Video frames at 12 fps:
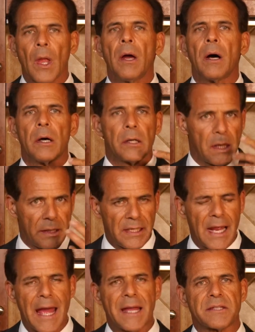uh, an
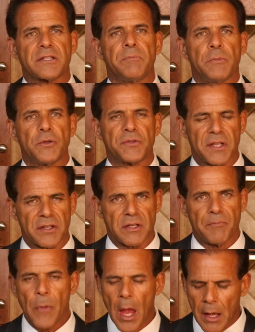enhanced immune
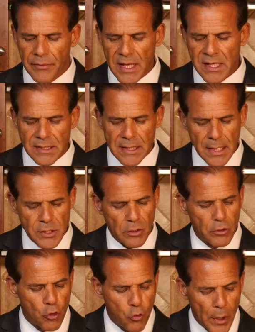system. These things
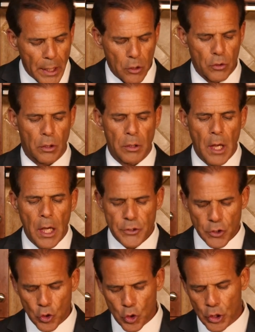are critical
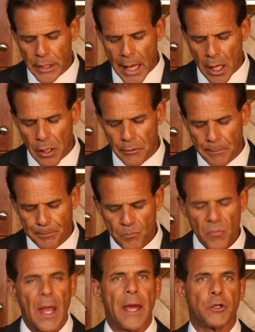to good health
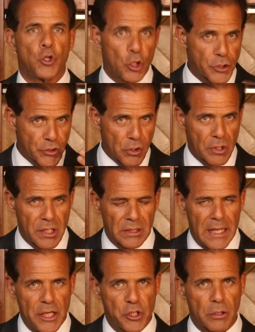and good
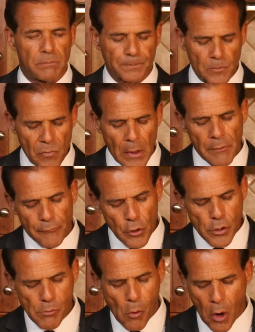circulation.
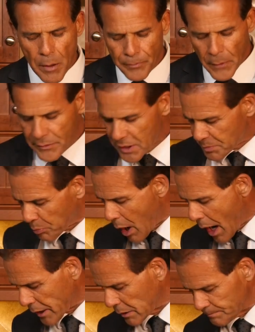Furthermore, this
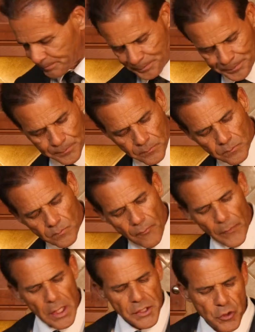product
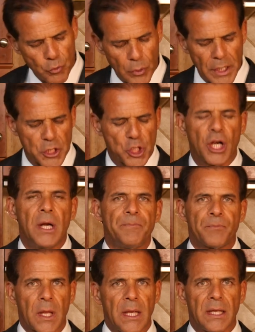is rich
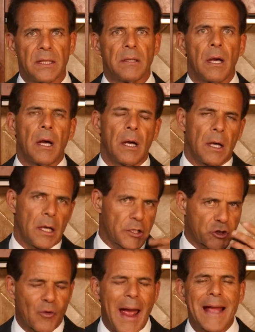in uh,
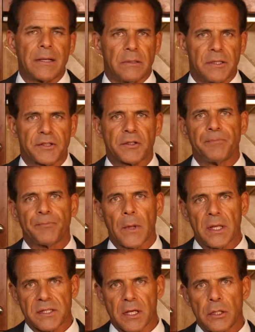astragalus.
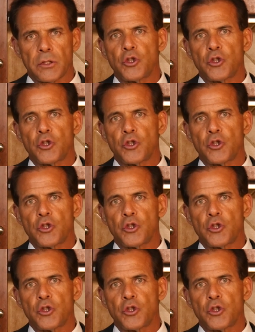It's a